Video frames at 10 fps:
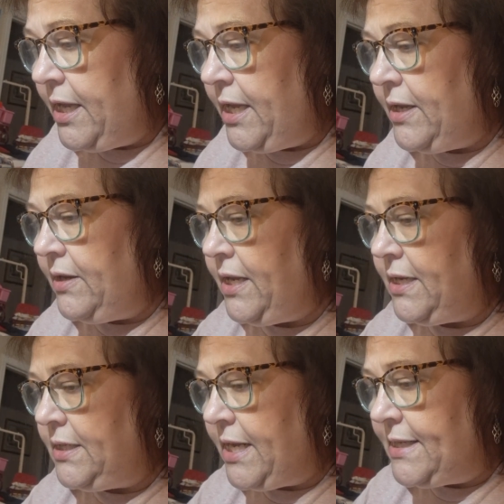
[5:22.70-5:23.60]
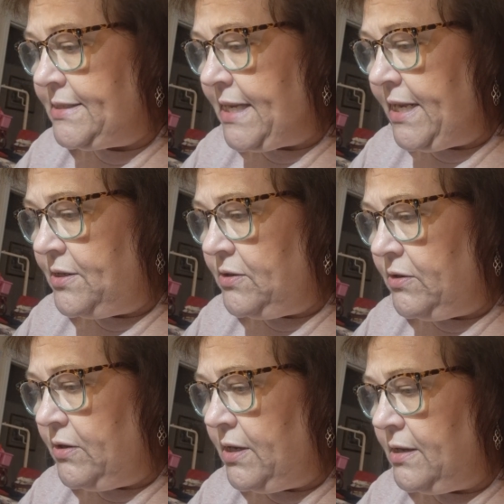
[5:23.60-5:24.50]
it does
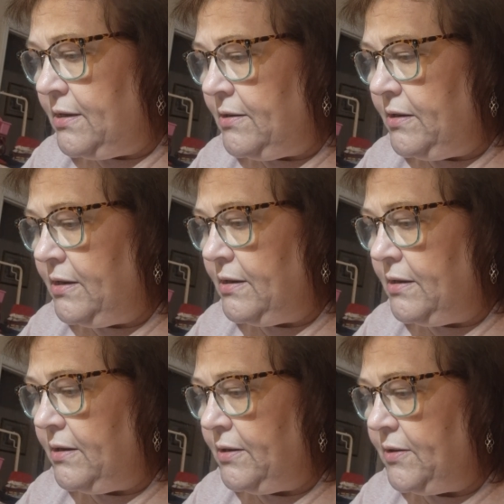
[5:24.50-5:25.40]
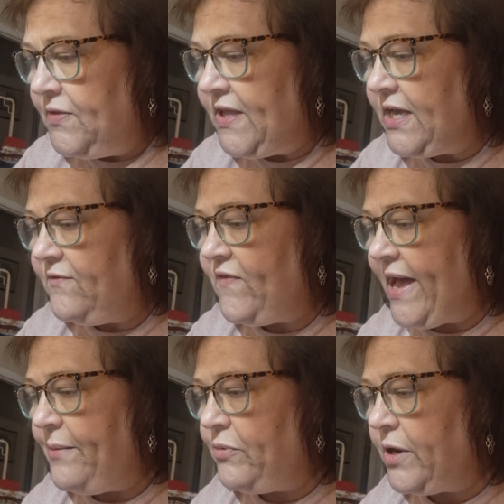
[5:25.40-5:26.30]
handle thick
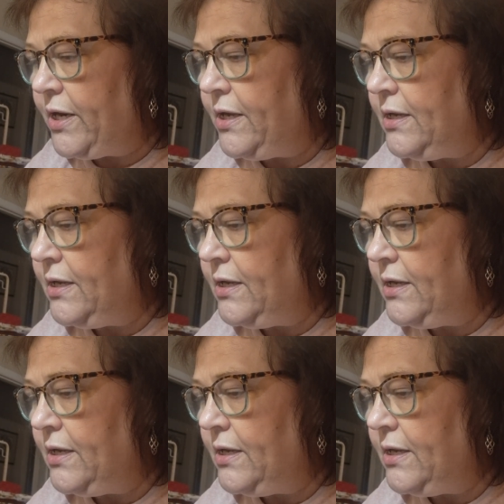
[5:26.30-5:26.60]
fabric.